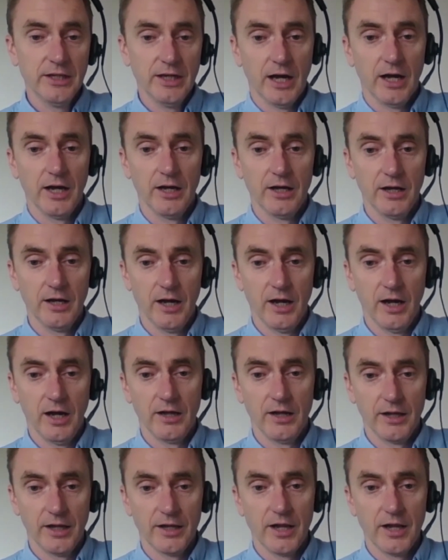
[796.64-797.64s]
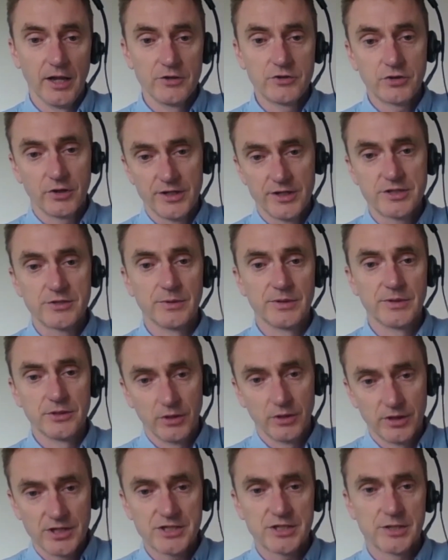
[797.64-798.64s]
and trying to
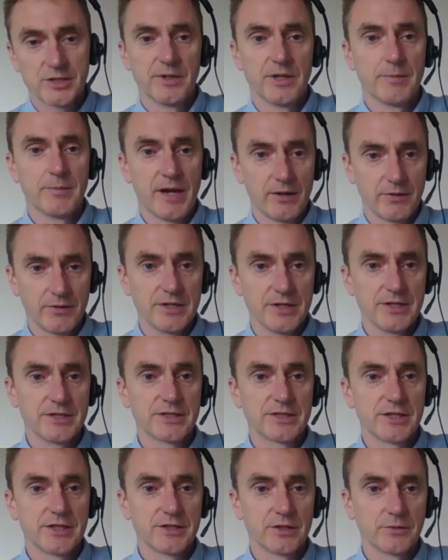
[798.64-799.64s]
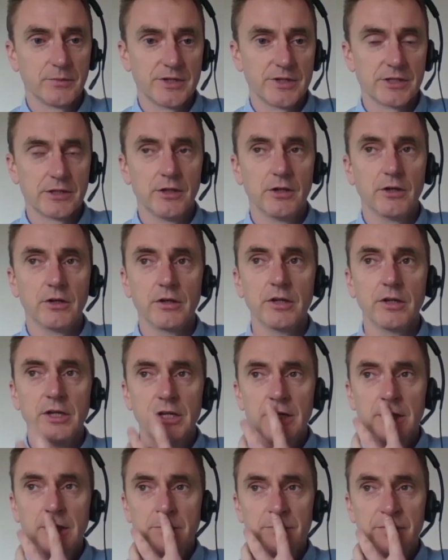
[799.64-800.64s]
acknowledge some of the barriers as I went along.
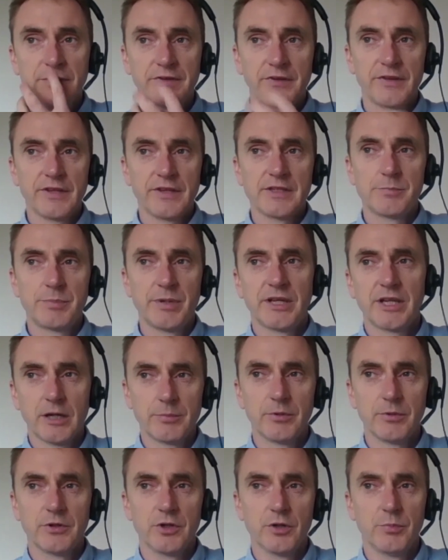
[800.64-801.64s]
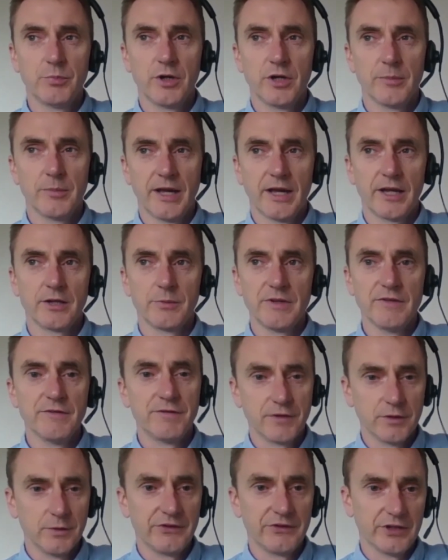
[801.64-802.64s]
But I think, to pick up on your point about how do we
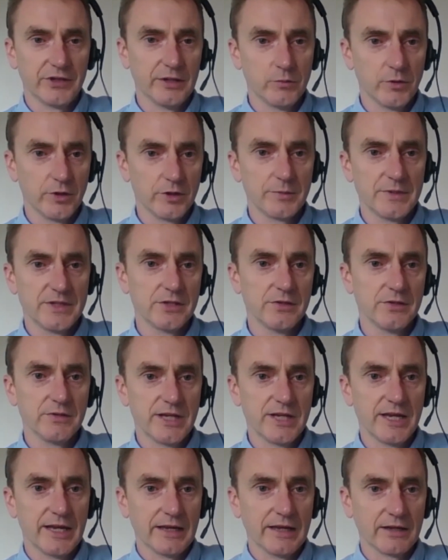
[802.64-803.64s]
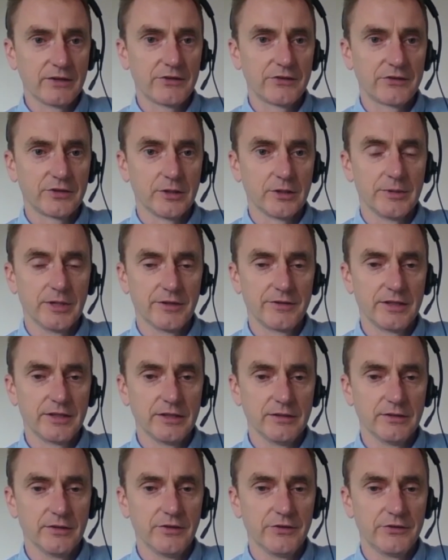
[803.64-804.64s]
influence it and what do we do next, I mean, I
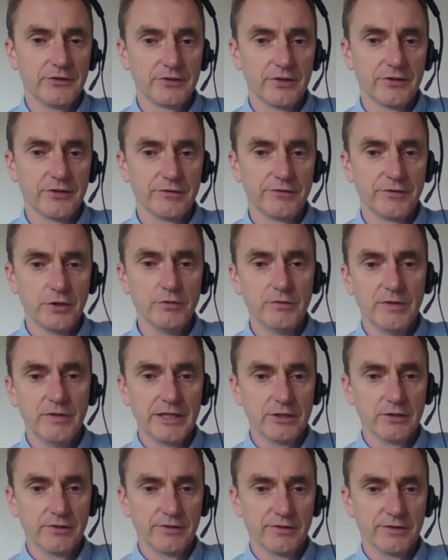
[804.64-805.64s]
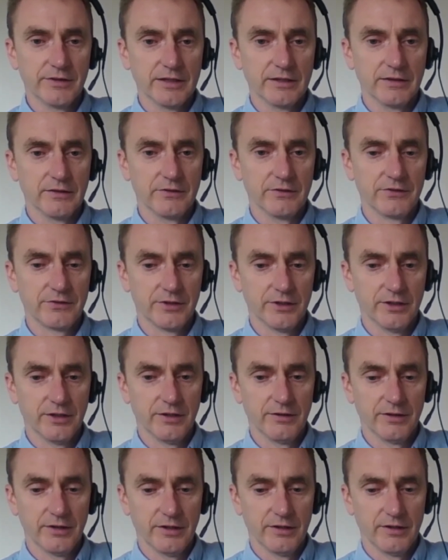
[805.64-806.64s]
think there's a few really good things that
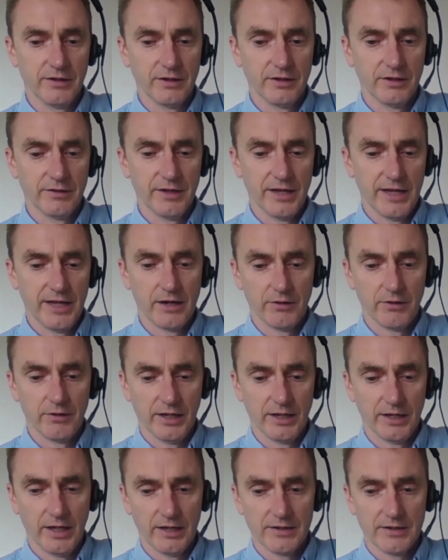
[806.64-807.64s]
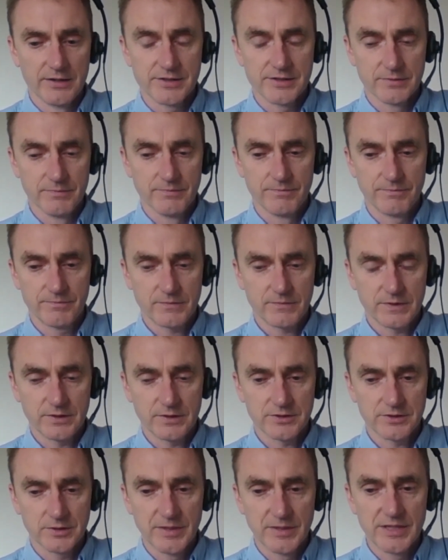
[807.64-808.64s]
there, and some
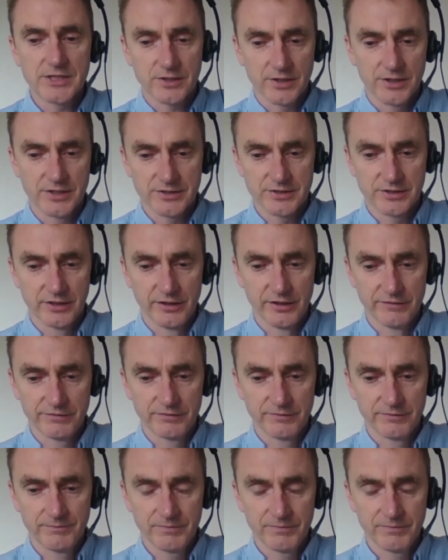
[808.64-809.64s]
insights that I've